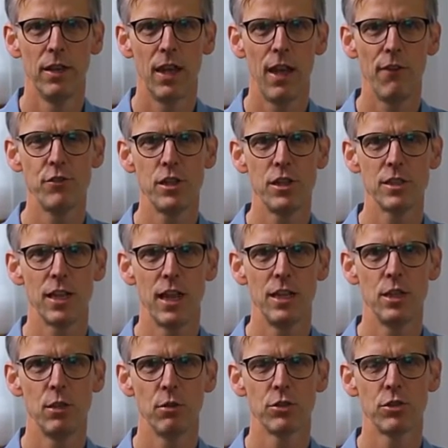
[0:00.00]
if, she said,
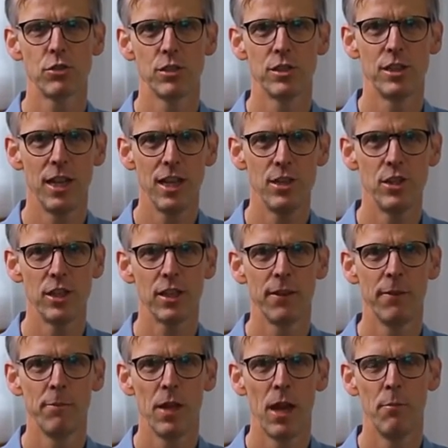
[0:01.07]
you're strategic
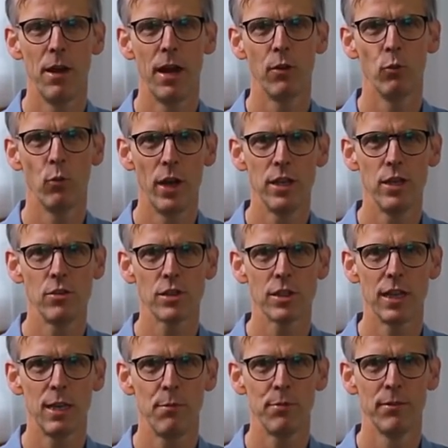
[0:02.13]
about when you
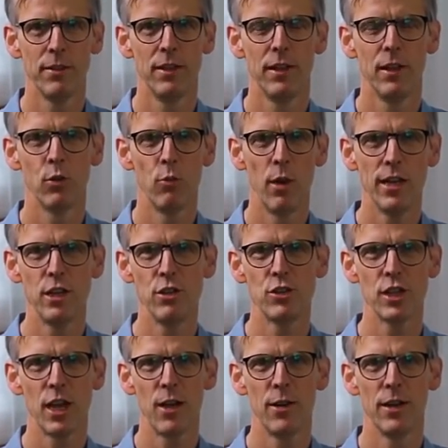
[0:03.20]
sleep, when you
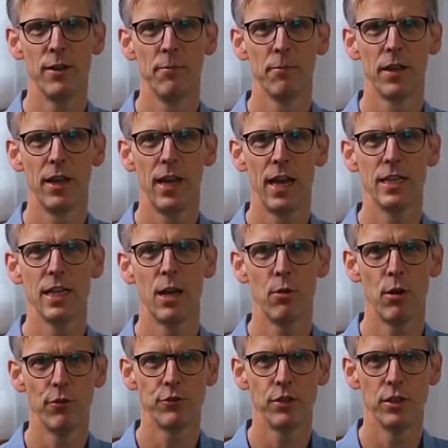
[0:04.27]
shower, and how
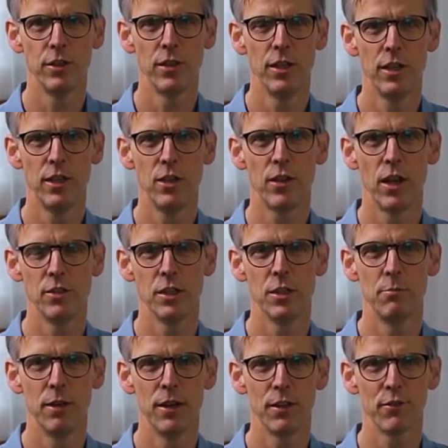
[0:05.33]
often you go to the
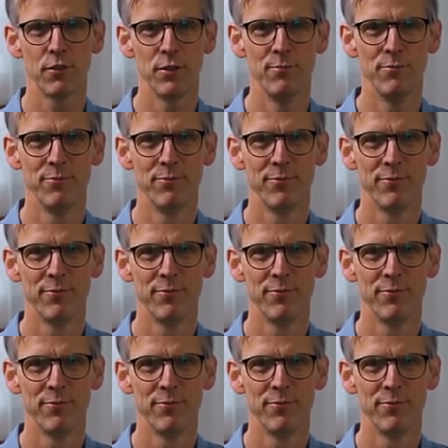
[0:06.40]
bathroom.